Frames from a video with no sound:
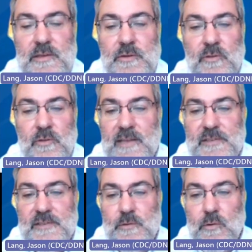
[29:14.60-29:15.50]

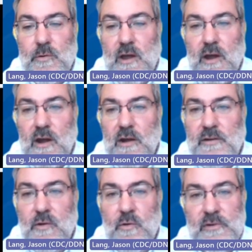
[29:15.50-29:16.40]
utilize the
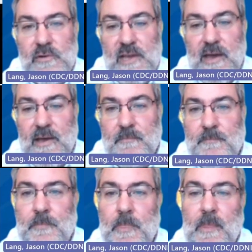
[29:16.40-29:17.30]
scorecard over
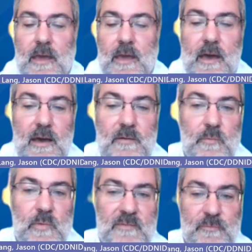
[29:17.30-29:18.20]
time.
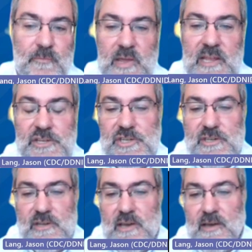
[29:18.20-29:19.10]
We've
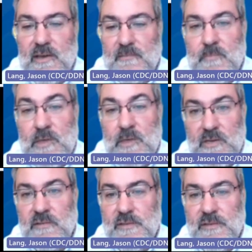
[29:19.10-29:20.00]
reached
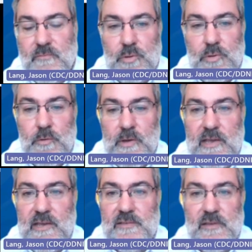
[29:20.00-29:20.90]
millions of
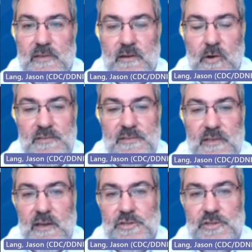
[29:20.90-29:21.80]
employees across the
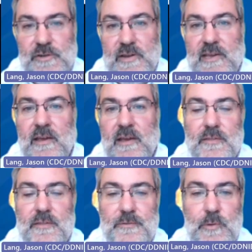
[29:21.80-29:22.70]
country
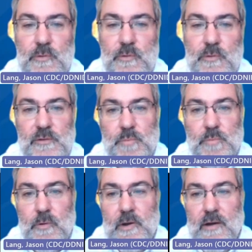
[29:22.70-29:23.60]
through those
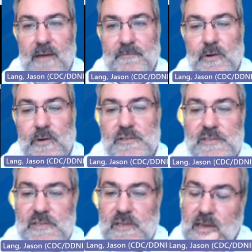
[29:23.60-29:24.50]
employer
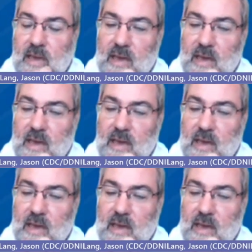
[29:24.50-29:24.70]
efforts.